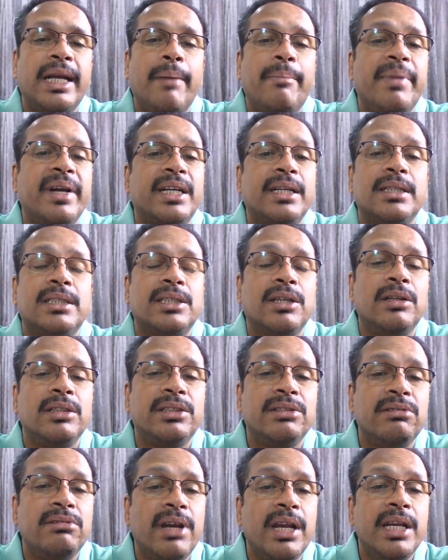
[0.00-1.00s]
affected
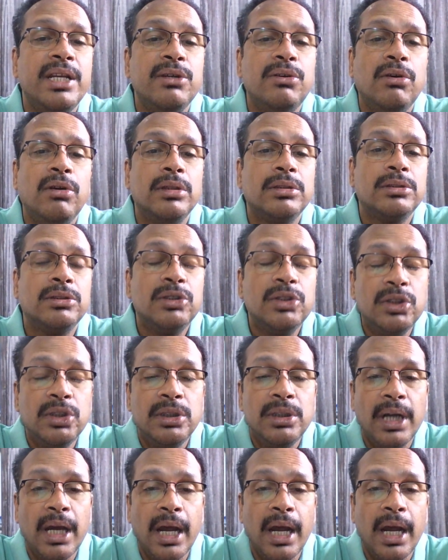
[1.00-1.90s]
soils really holds good,